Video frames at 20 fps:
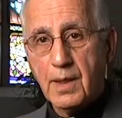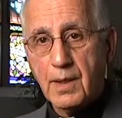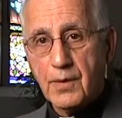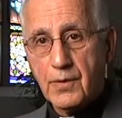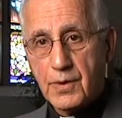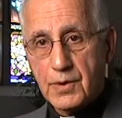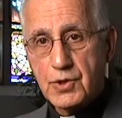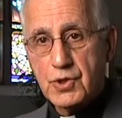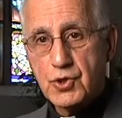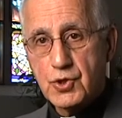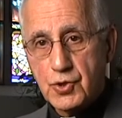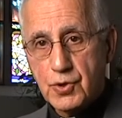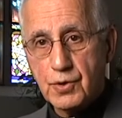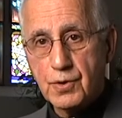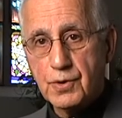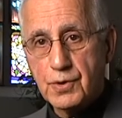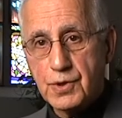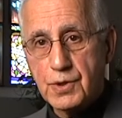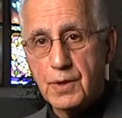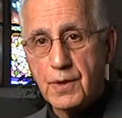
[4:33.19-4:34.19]
this
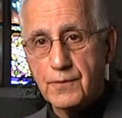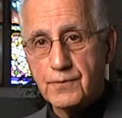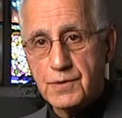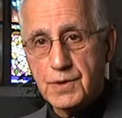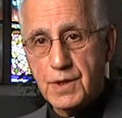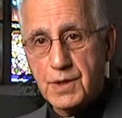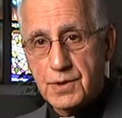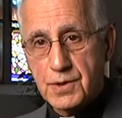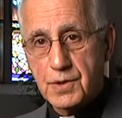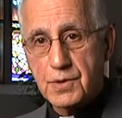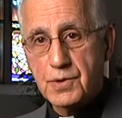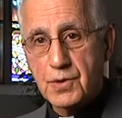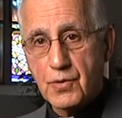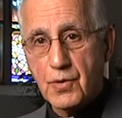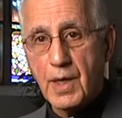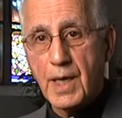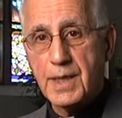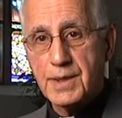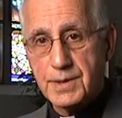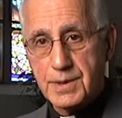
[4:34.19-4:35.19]
Church of Jesus
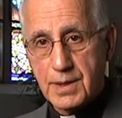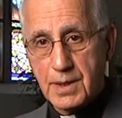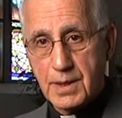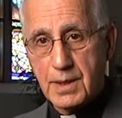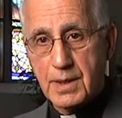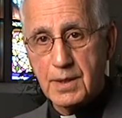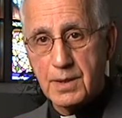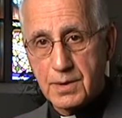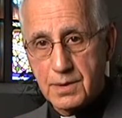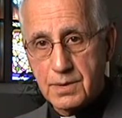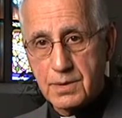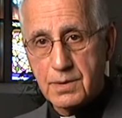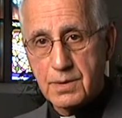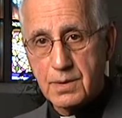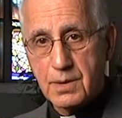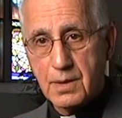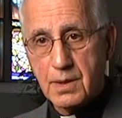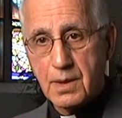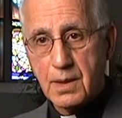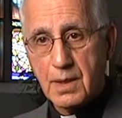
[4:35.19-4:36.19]
Christ is.
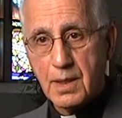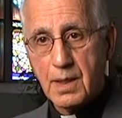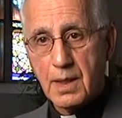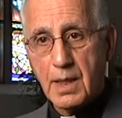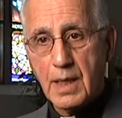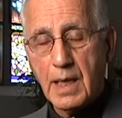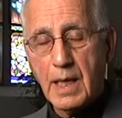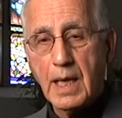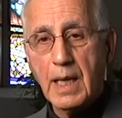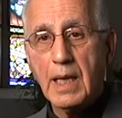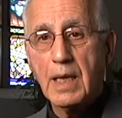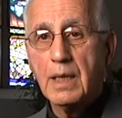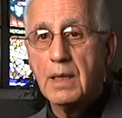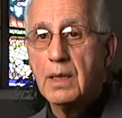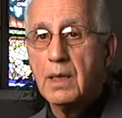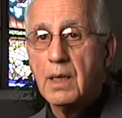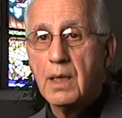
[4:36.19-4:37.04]
And